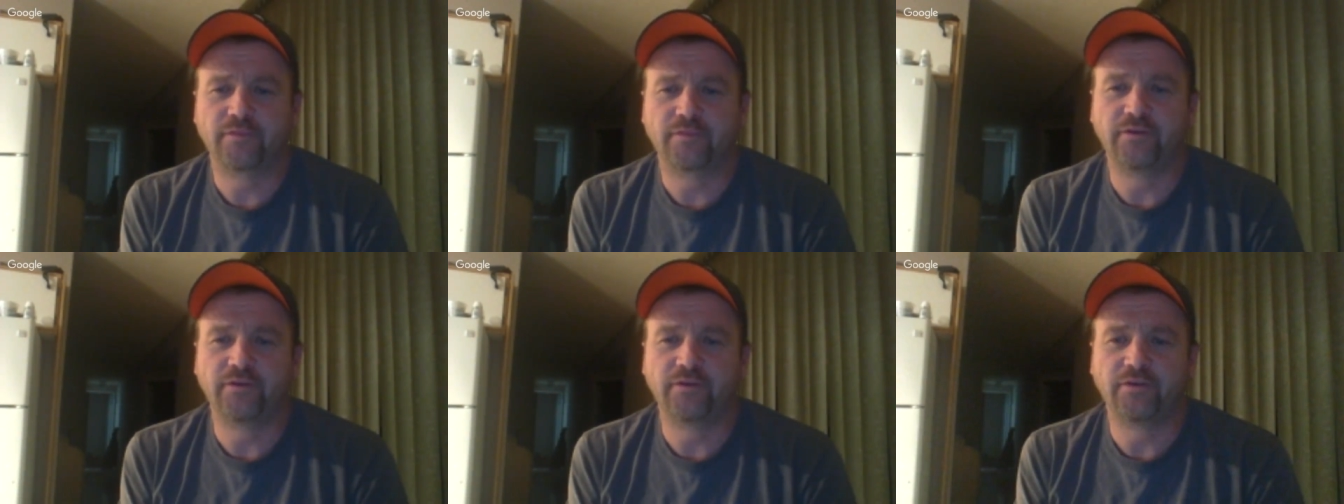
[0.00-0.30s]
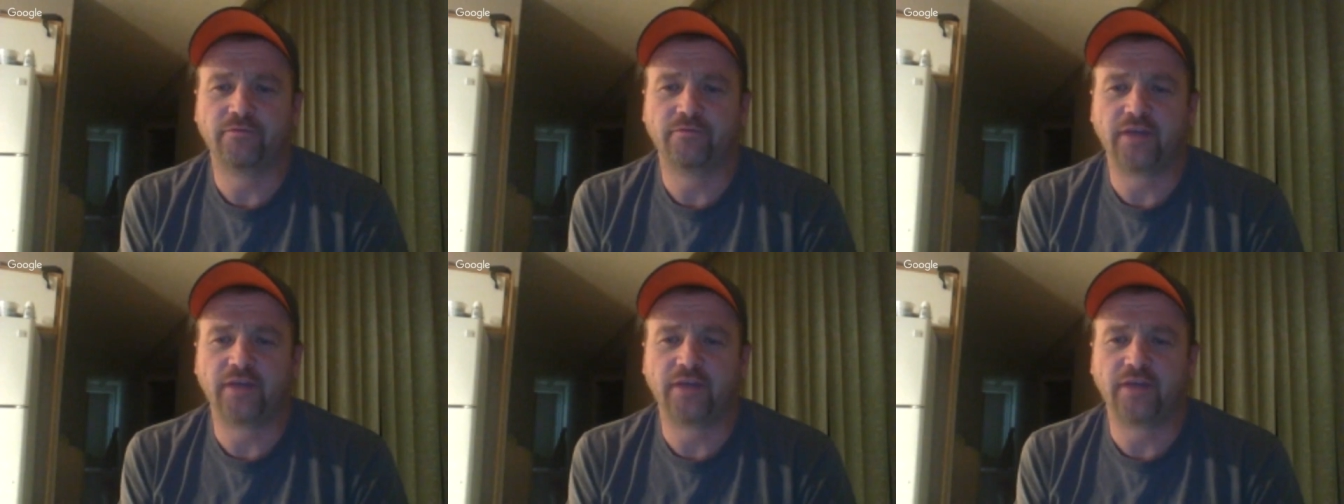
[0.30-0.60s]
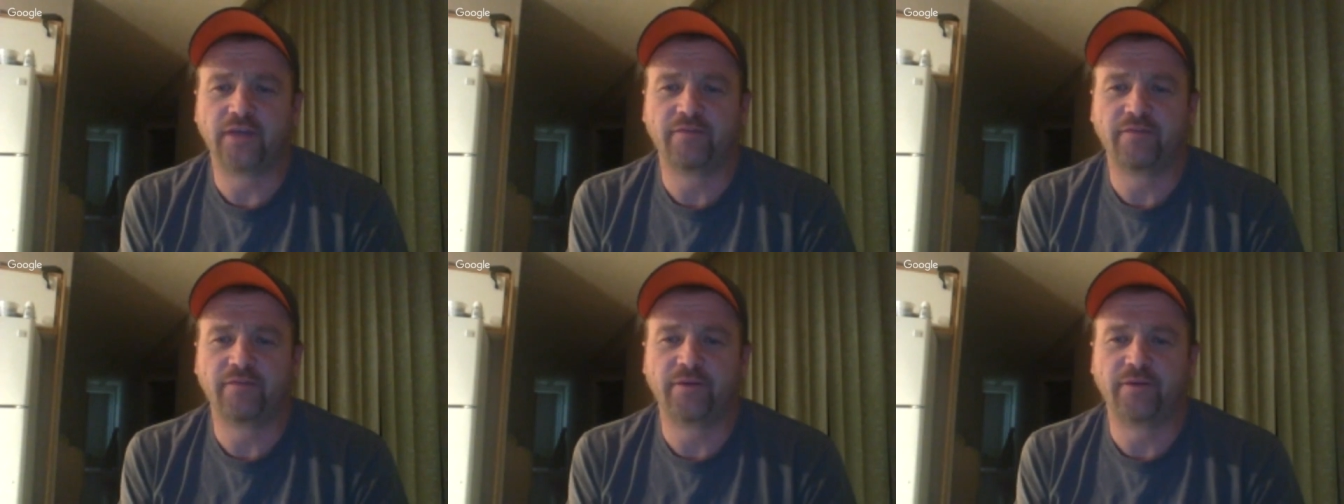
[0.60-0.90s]
We
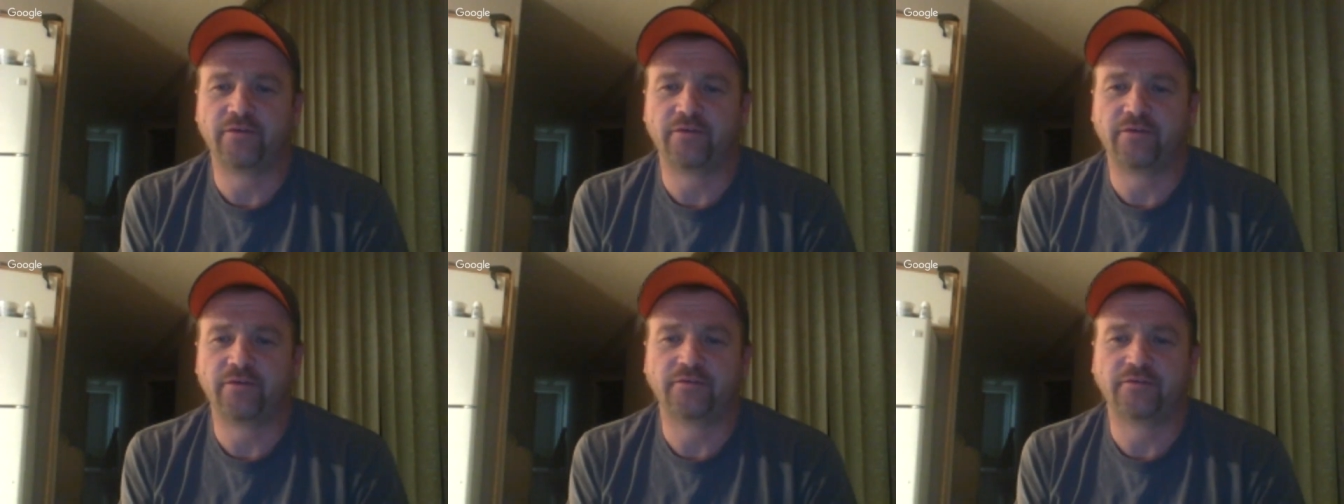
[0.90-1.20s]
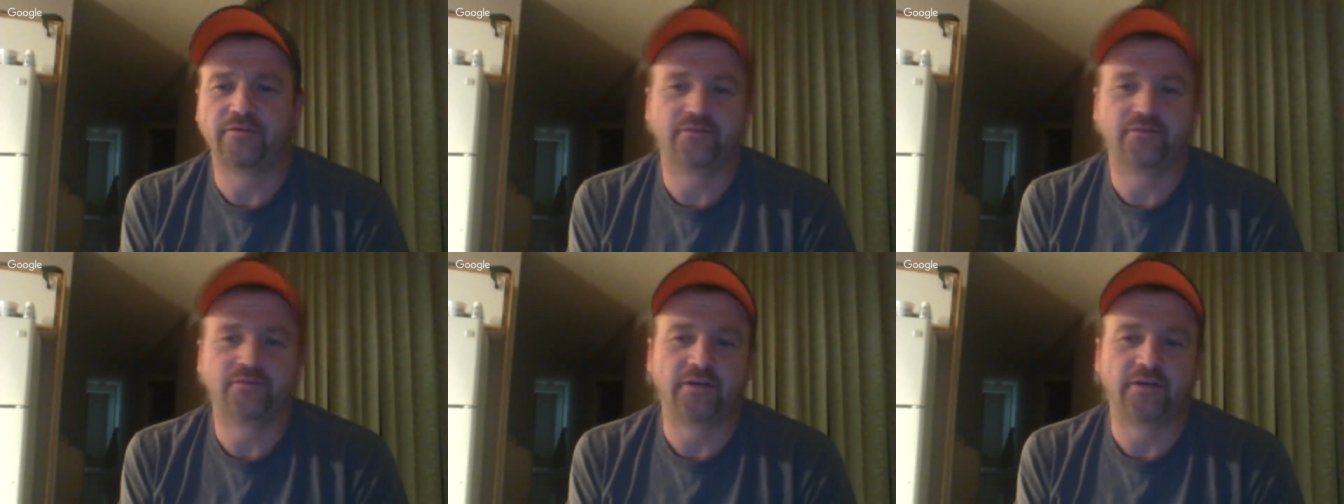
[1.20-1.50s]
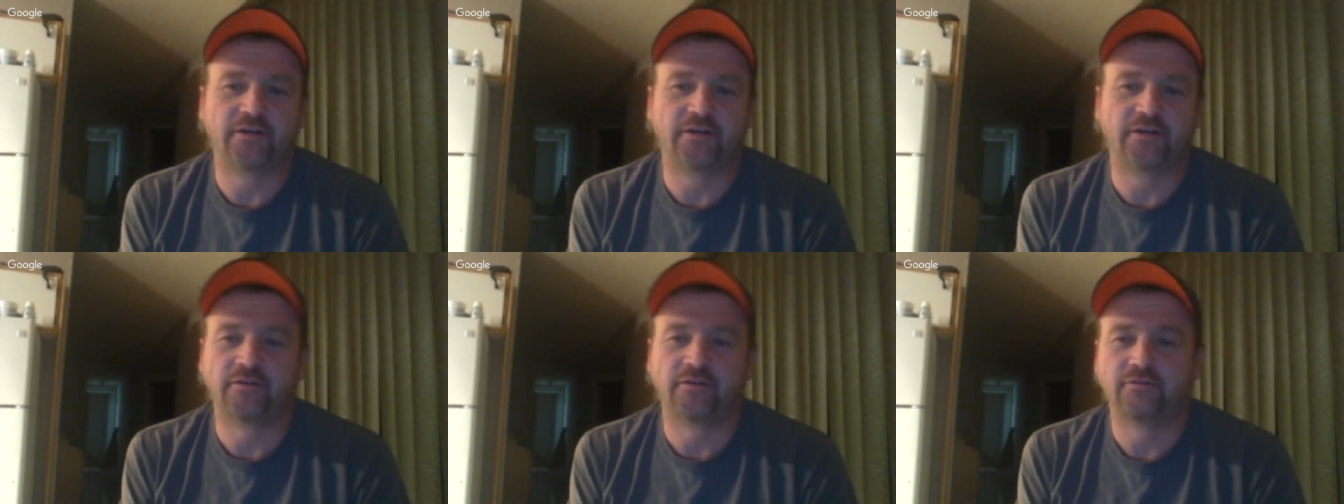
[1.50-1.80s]
have about, I
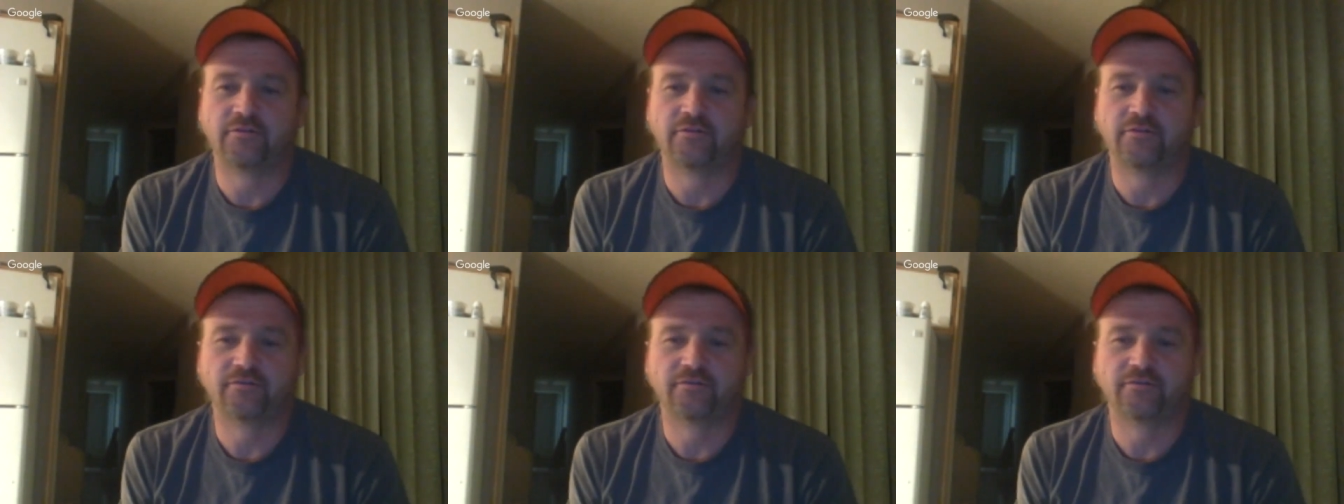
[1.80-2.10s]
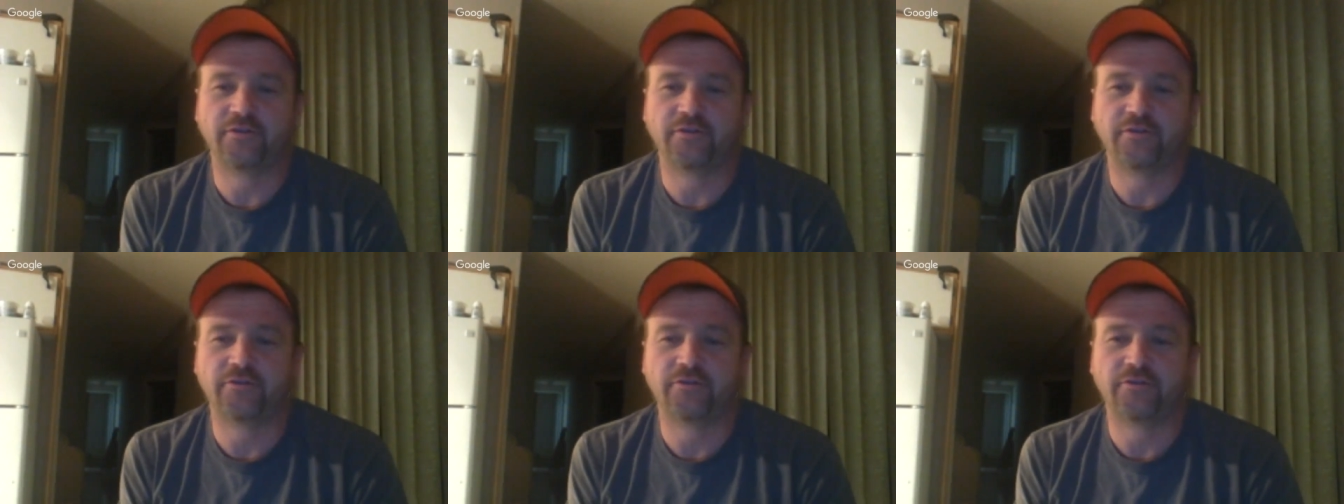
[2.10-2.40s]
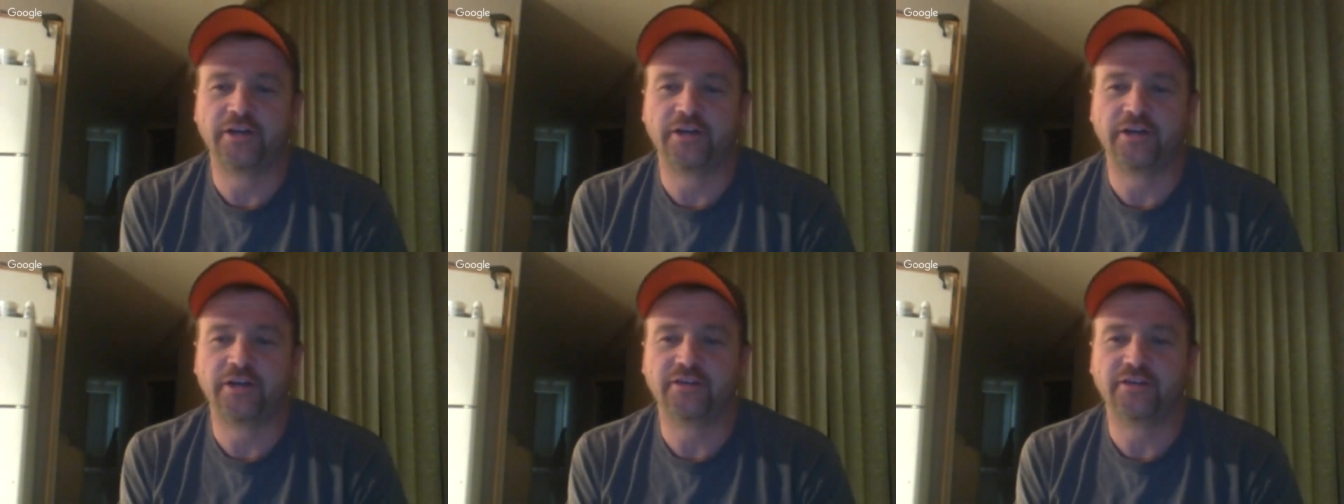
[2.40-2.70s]
don't know, 3 or 4
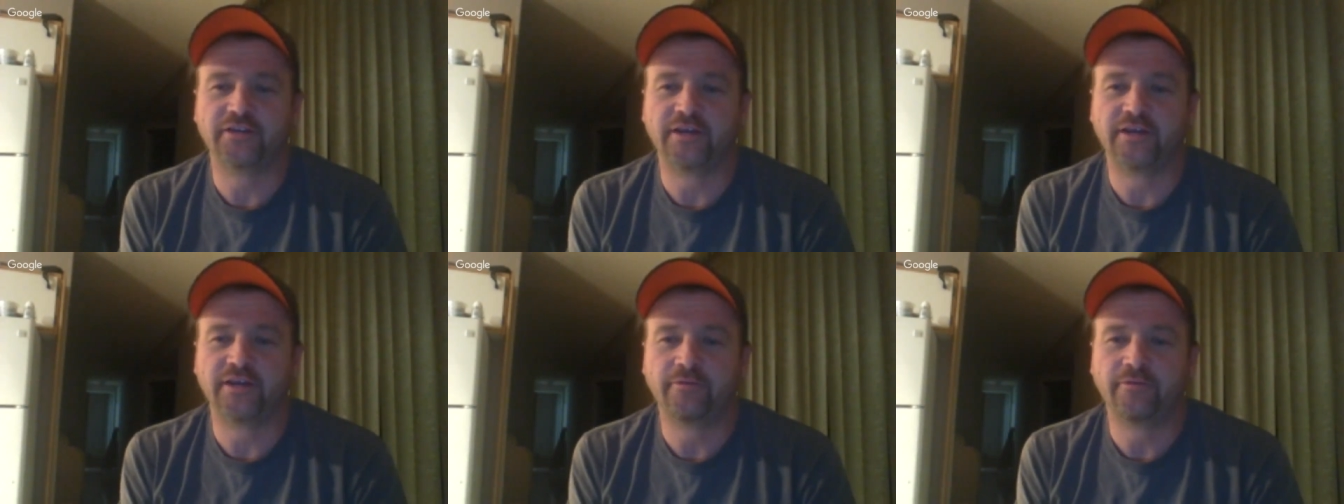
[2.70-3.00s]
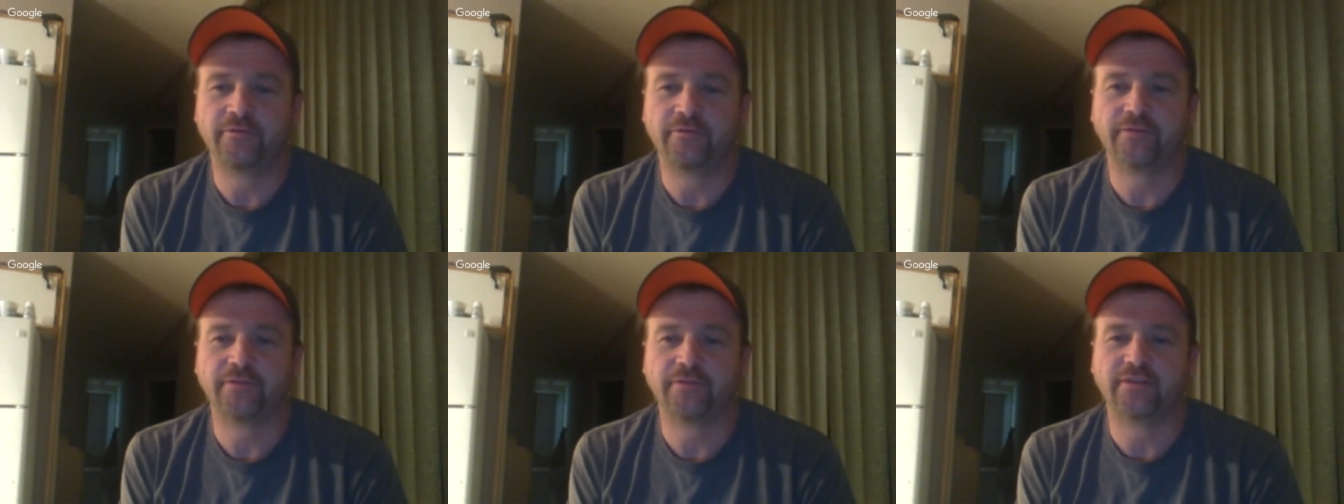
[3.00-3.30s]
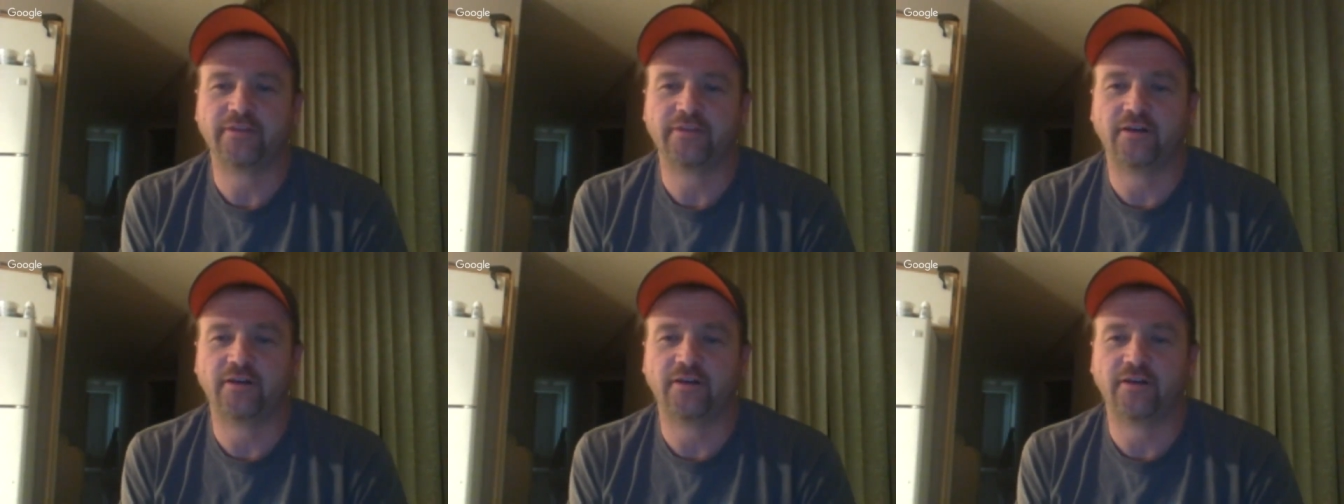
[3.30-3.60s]
inches now, and
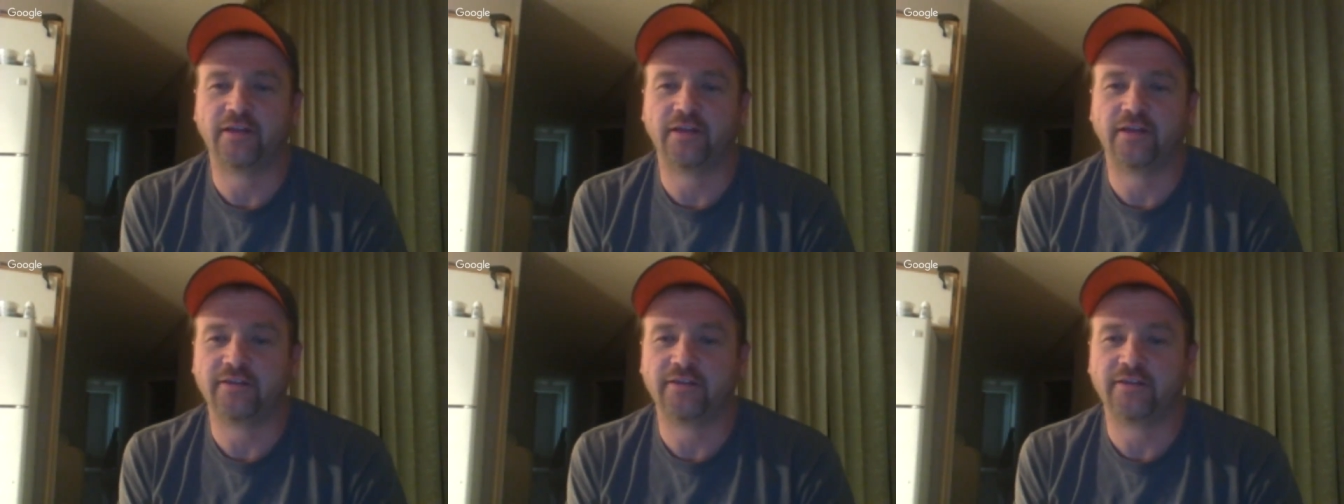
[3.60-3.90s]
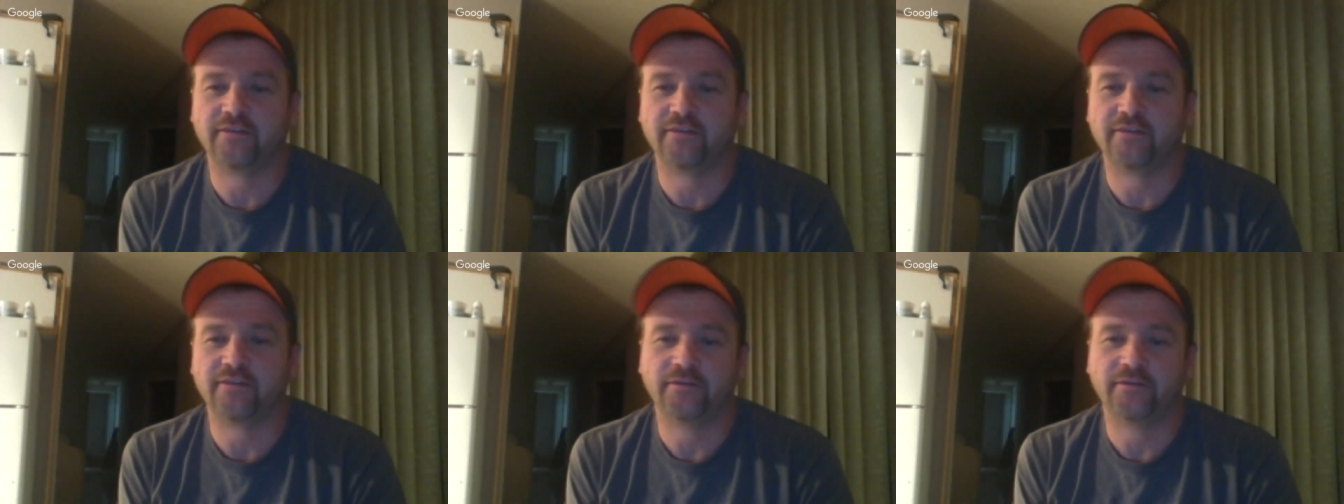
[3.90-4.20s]
it's all ice.